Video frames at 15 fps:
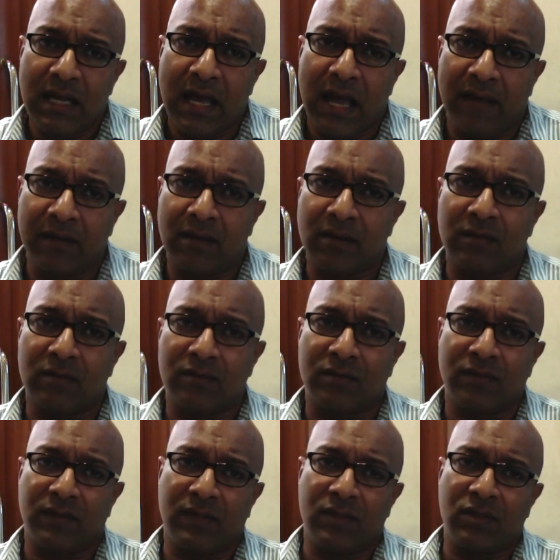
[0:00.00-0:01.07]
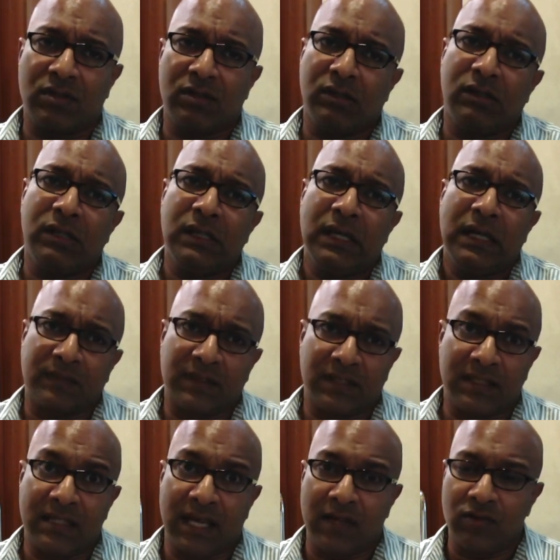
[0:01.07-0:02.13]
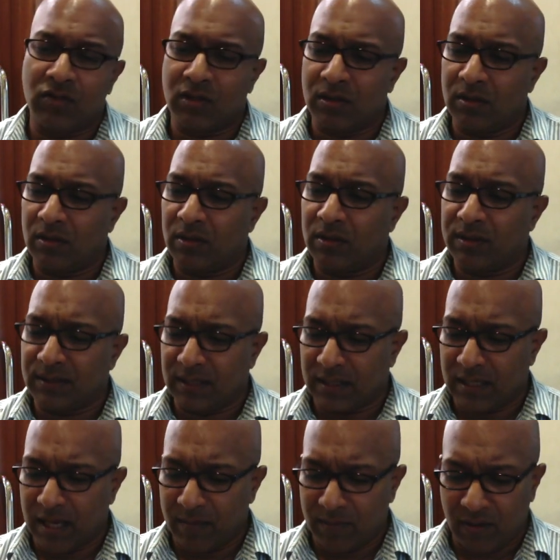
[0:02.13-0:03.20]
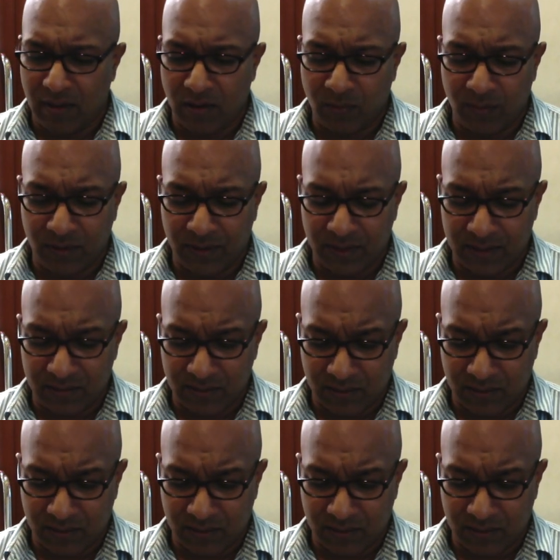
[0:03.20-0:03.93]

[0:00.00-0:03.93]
and the controversial detention laws that come along with it.